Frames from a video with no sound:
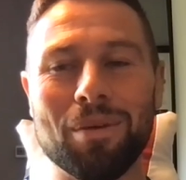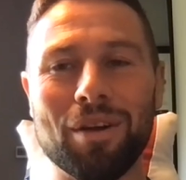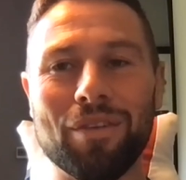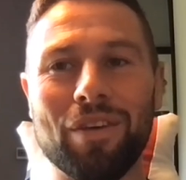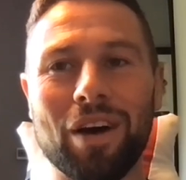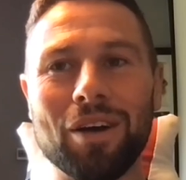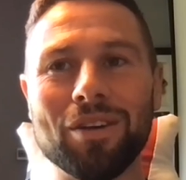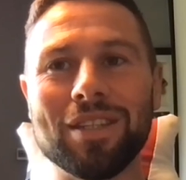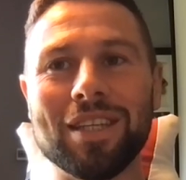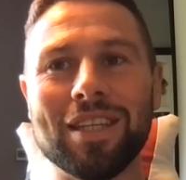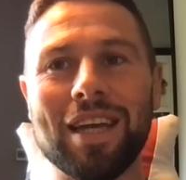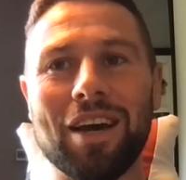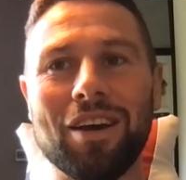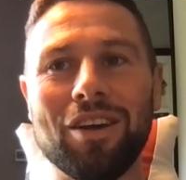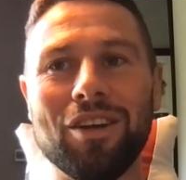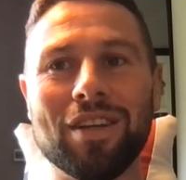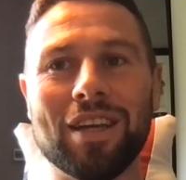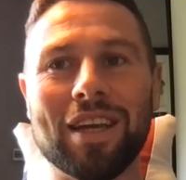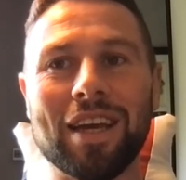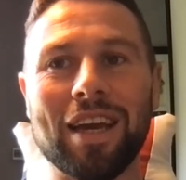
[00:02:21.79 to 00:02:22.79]
But if I was to tell
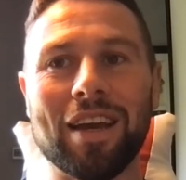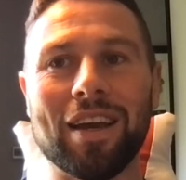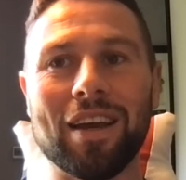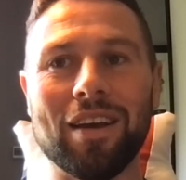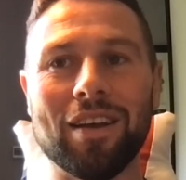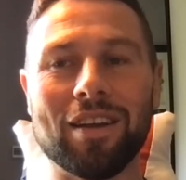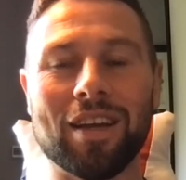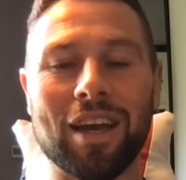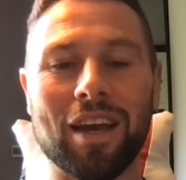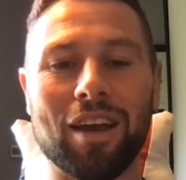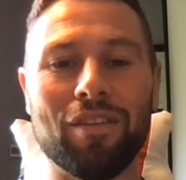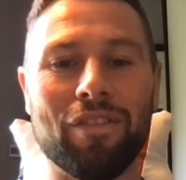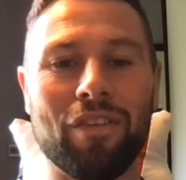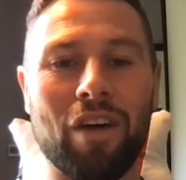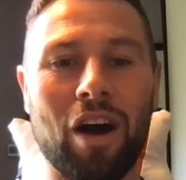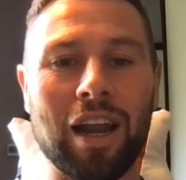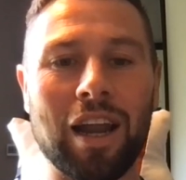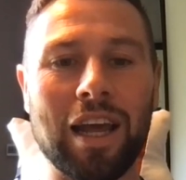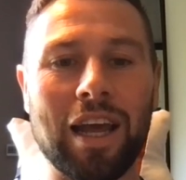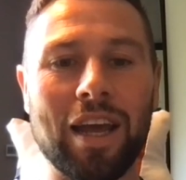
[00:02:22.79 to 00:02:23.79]
you to kick a
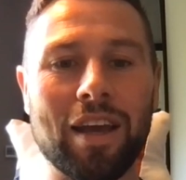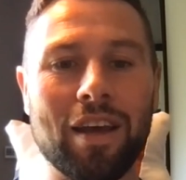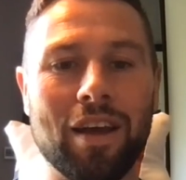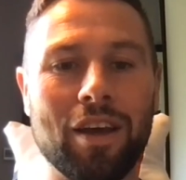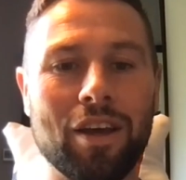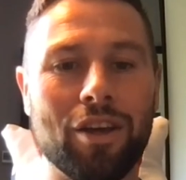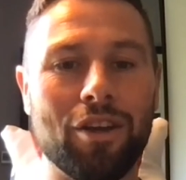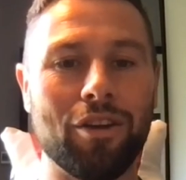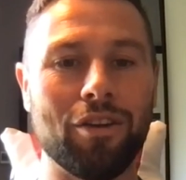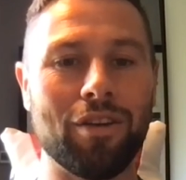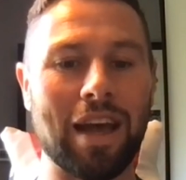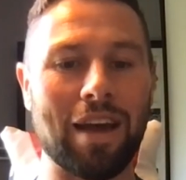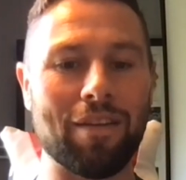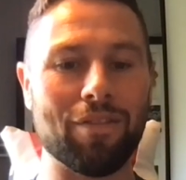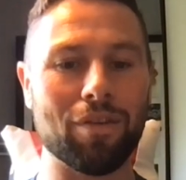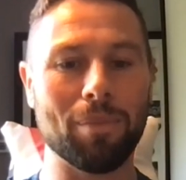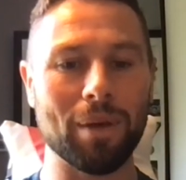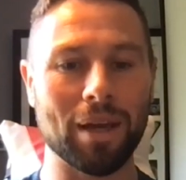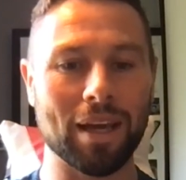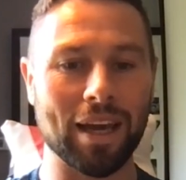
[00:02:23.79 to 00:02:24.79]
volley, you'd
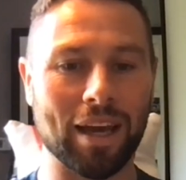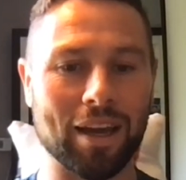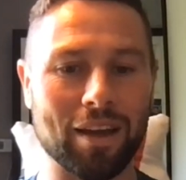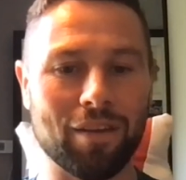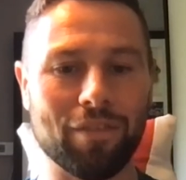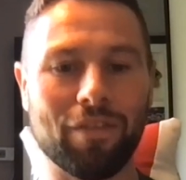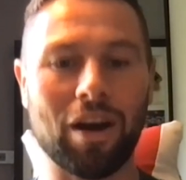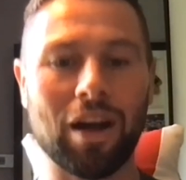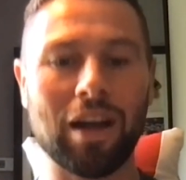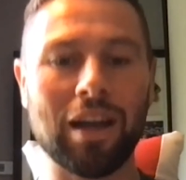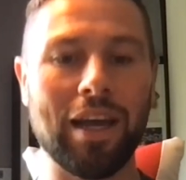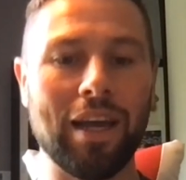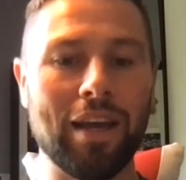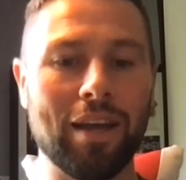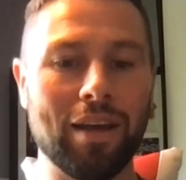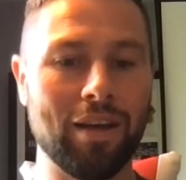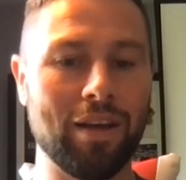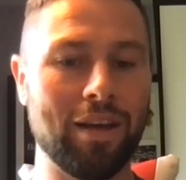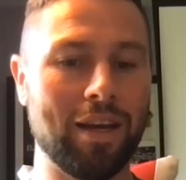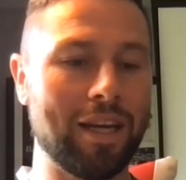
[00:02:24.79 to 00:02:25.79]
never be kicking a volley
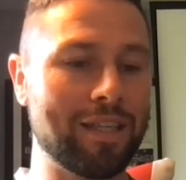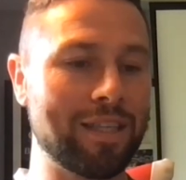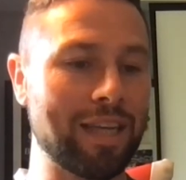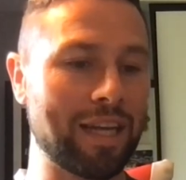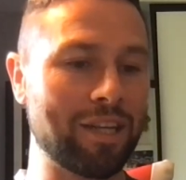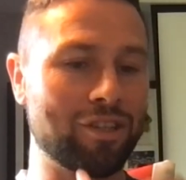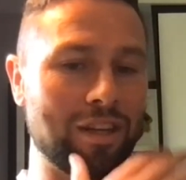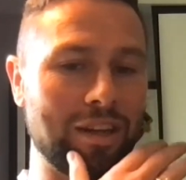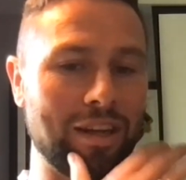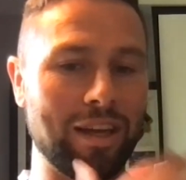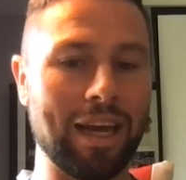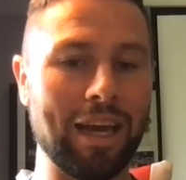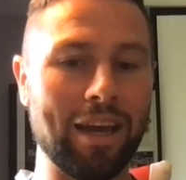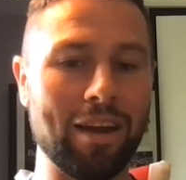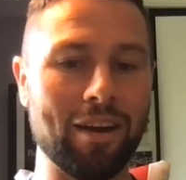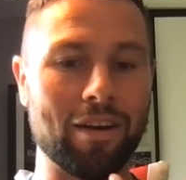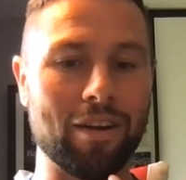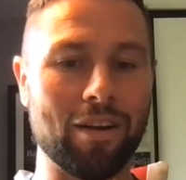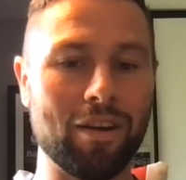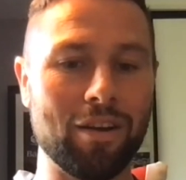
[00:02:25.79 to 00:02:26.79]
essentially
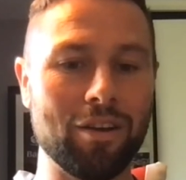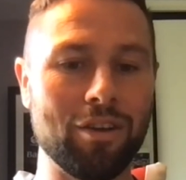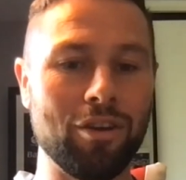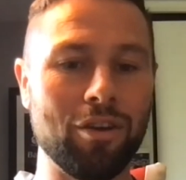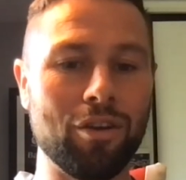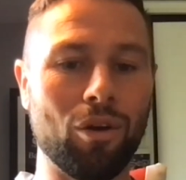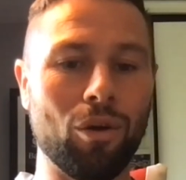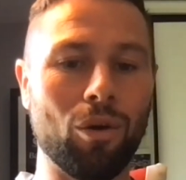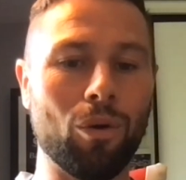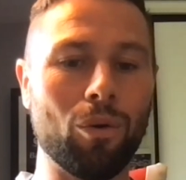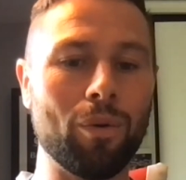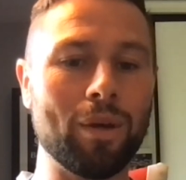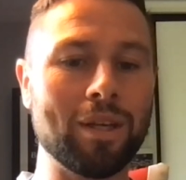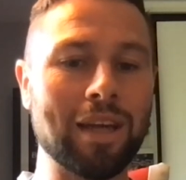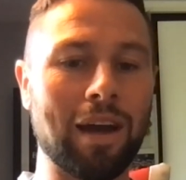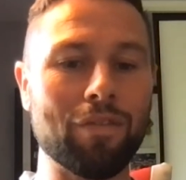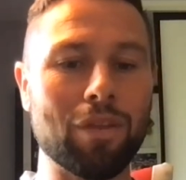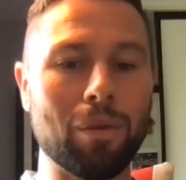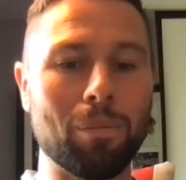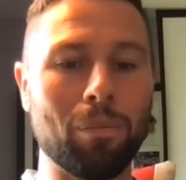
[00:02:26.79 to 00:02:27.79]
here. You'd always
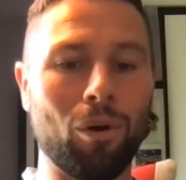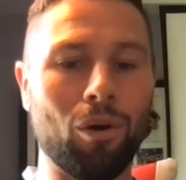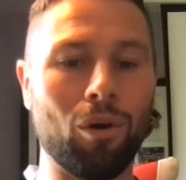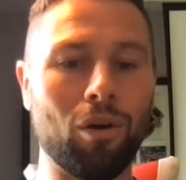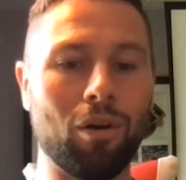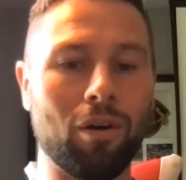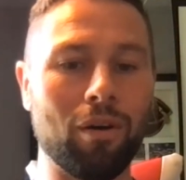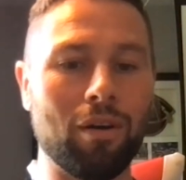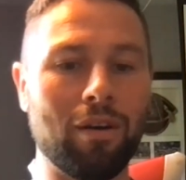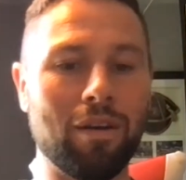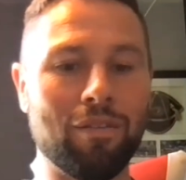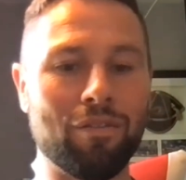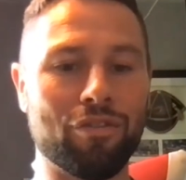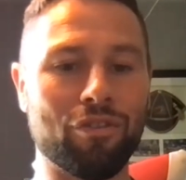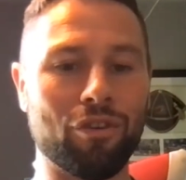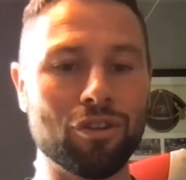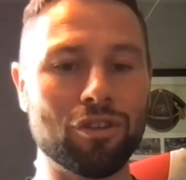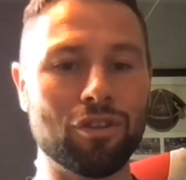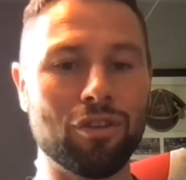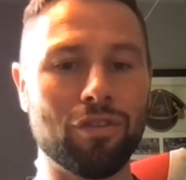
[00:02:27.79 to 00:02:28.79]
have the ball in
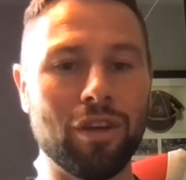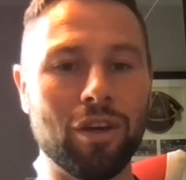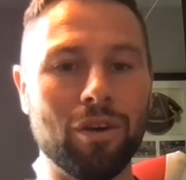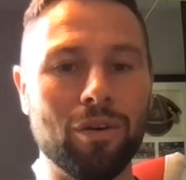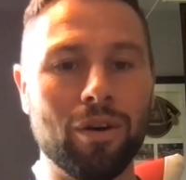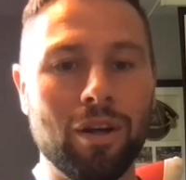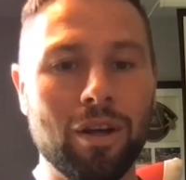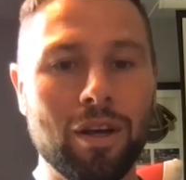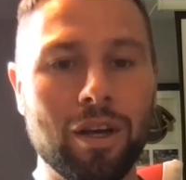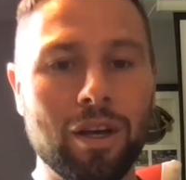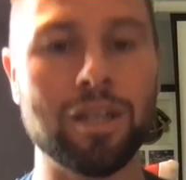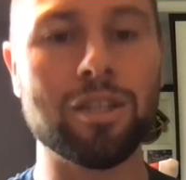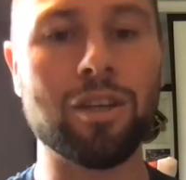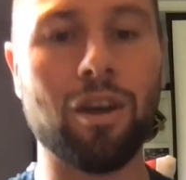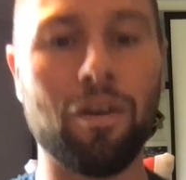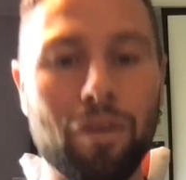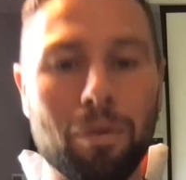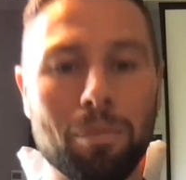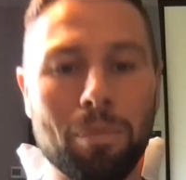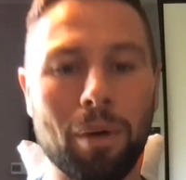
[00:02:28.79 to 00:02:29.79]
front of you.
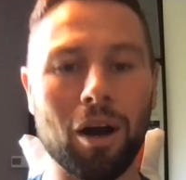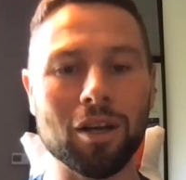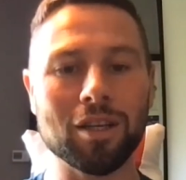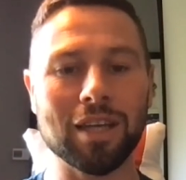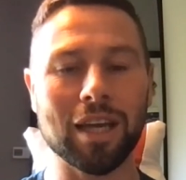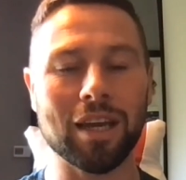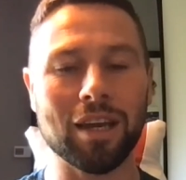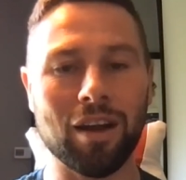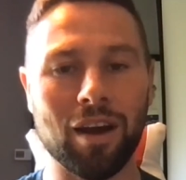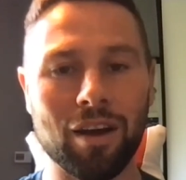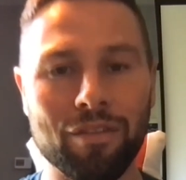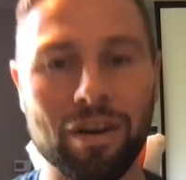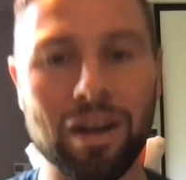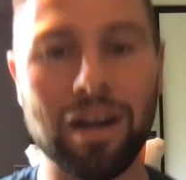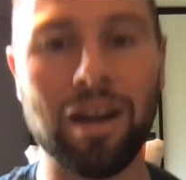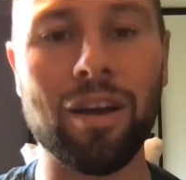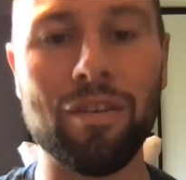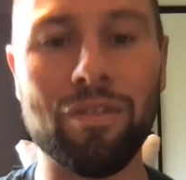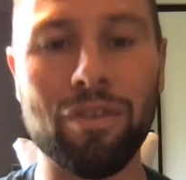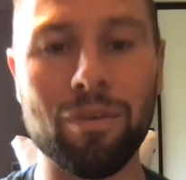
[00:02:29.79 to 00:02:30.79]
So for box kicking, I've
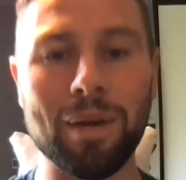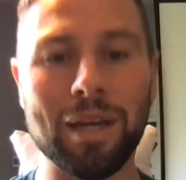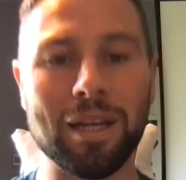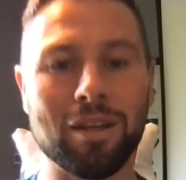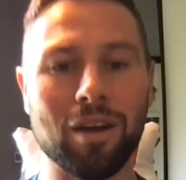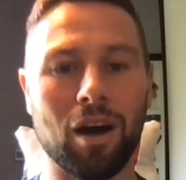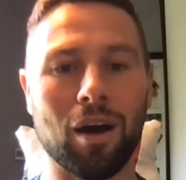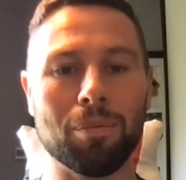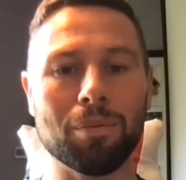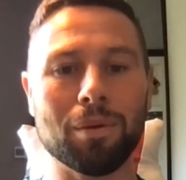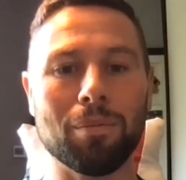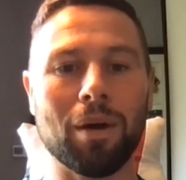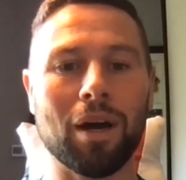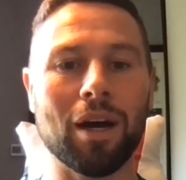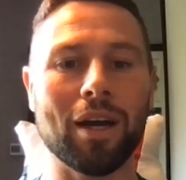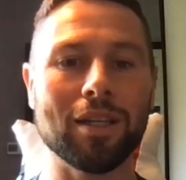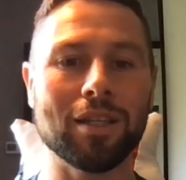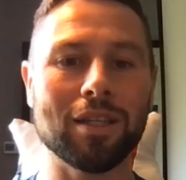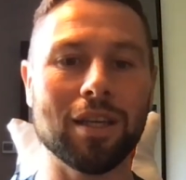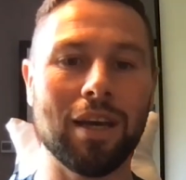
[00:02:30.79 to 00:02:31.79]
realized for me to
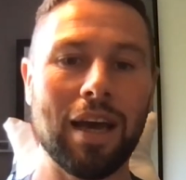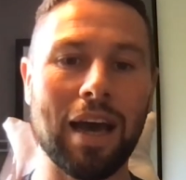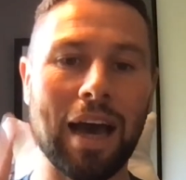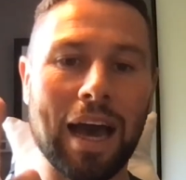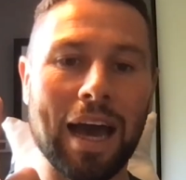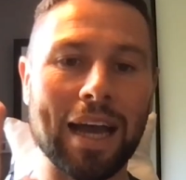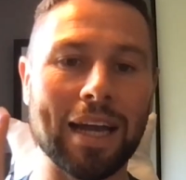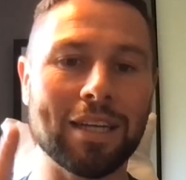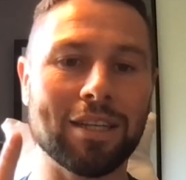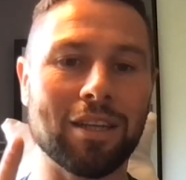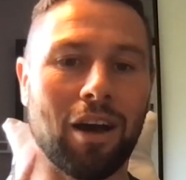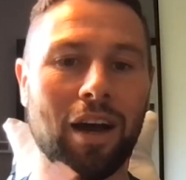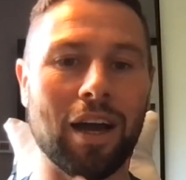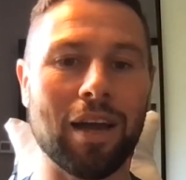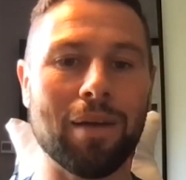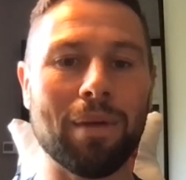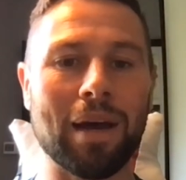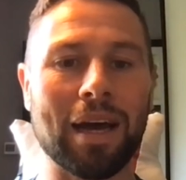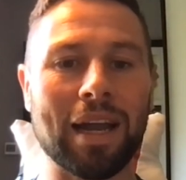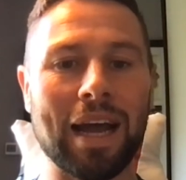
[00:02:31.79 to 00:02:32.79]
optimize hang
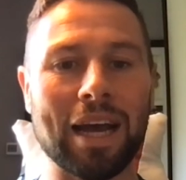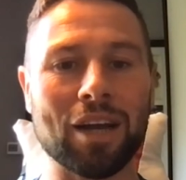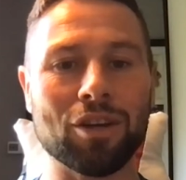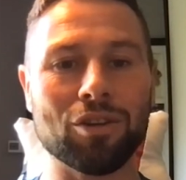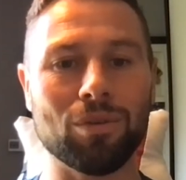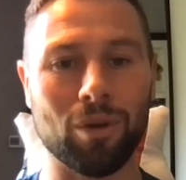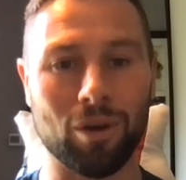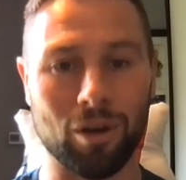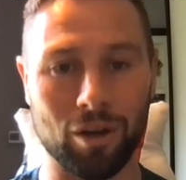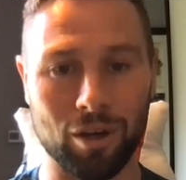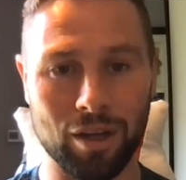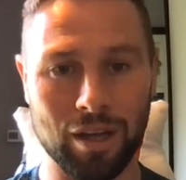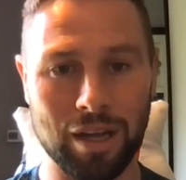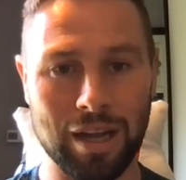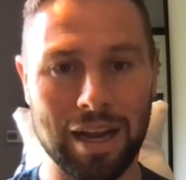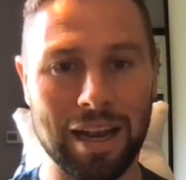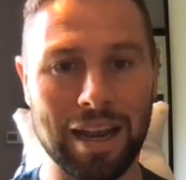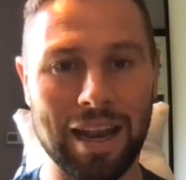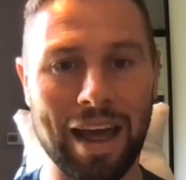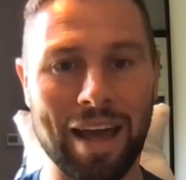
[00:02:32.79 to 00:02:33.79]
time and actual
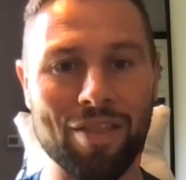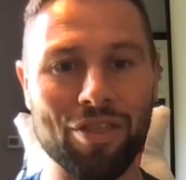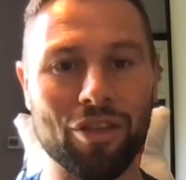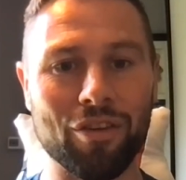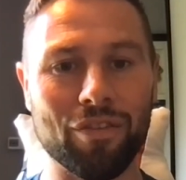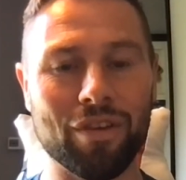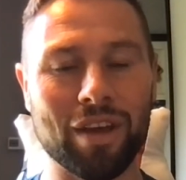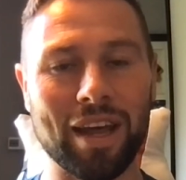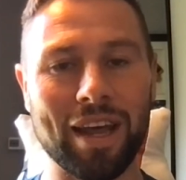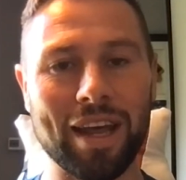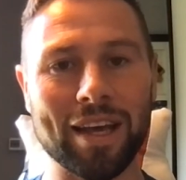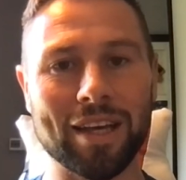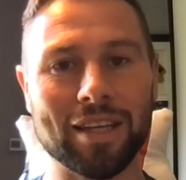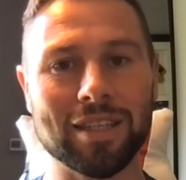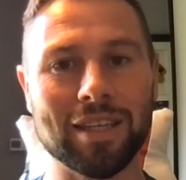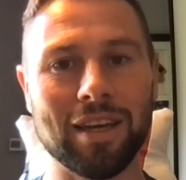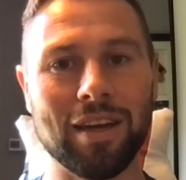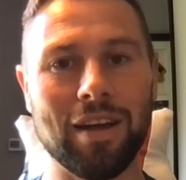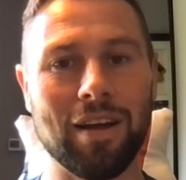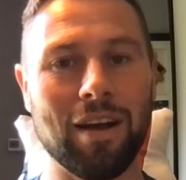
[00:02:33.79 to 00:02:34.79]
length of
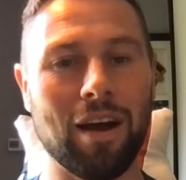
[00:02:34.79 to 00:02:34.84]
kicks,